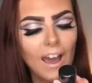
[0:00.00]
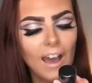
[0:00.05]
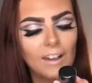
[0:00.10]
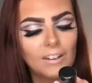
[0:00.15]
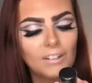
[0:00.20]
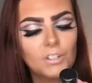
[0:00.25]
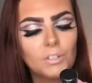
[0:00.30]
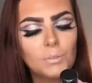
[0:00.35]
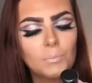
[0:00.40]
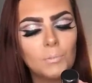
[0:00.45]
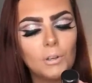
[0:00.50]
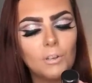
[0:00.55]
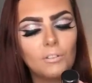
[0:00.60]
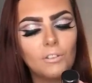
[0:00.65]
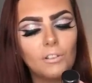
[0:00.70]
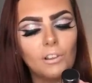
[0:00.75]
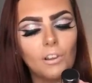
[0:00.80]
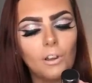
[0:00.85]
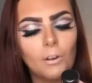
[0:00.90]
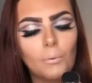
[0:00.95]
and
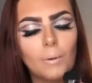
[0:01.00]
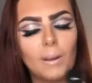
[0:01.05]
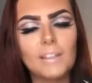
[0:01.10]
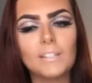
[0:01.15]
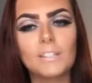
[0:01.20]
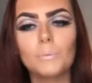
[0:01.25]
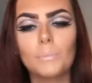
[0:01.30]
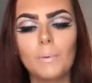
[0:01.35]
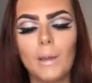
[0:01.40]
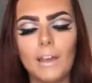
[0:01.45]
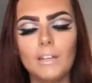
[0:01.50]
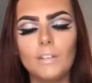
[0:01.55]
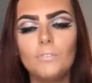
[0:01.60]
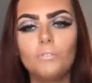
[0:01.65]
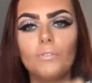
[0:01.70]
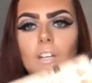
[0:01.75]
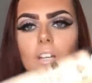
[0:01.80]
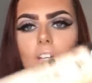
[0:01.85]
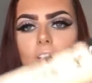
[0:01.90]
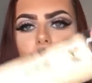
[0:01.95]
smooth longwear suede
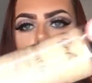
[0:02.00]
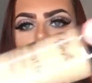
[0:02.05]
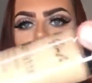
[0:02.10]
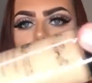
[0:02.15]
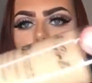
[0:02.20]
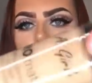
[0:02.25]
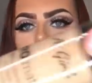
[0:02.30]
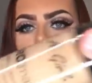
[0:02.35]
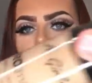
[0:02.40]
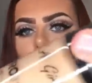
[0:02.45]
finish, so I'm